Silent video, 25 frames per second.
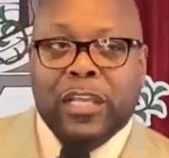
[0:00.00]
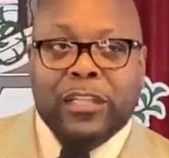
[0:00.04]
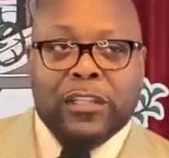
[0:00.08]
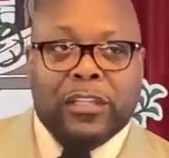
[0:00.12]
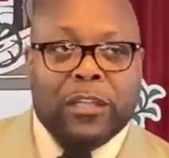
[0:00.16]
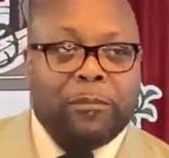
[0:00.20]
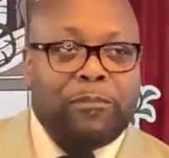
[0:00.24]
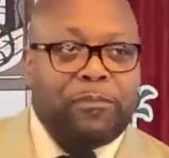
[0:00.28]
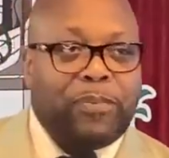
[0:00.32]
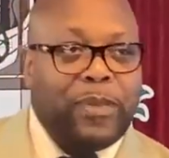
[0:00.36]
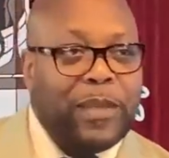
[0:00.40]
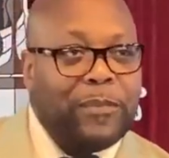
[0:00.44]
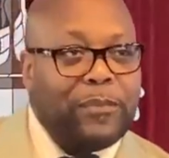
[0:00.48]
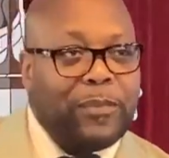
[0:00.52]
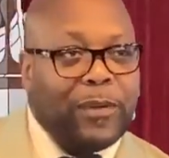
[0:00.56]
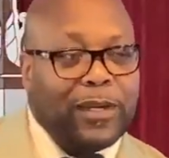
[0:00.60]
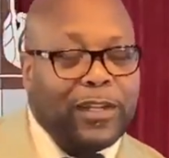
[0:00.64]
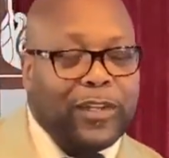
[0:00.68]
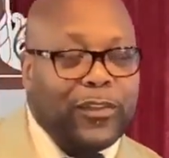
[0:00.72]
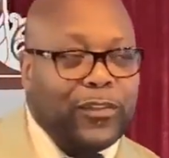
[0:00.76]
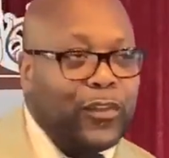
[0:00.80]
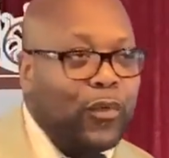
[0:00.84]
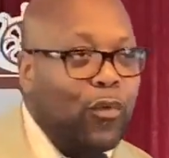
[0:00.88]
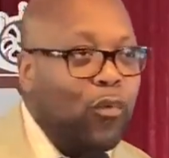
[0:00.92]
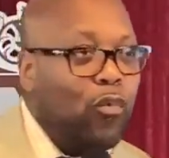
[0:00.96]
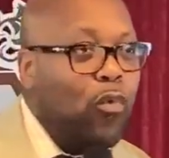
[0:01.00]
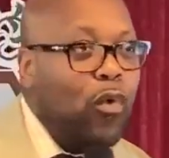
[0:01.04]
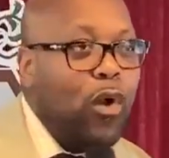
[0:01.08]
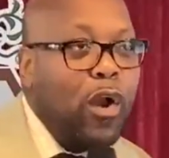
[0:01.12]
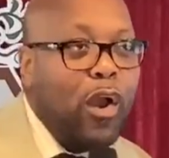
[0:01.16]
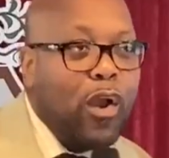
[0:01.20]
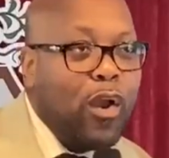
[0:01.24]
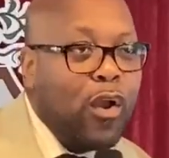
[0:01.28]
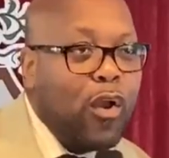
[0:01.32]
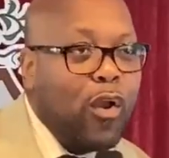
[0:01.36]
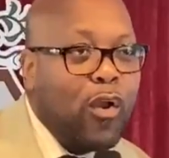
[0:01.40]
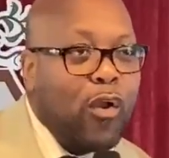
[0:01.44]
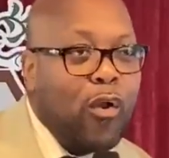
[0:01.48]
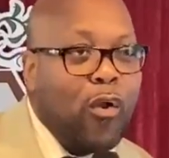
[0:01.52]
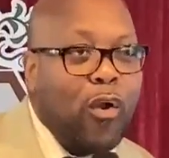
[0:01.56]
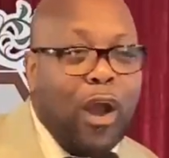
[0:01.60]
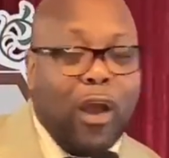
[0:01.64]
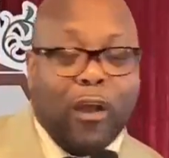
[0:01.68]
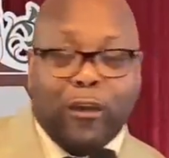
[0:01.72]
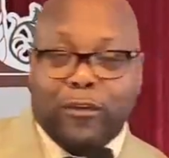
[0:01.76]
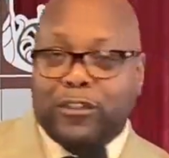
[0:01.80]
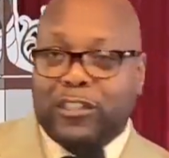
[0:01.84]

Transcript: the people in the world are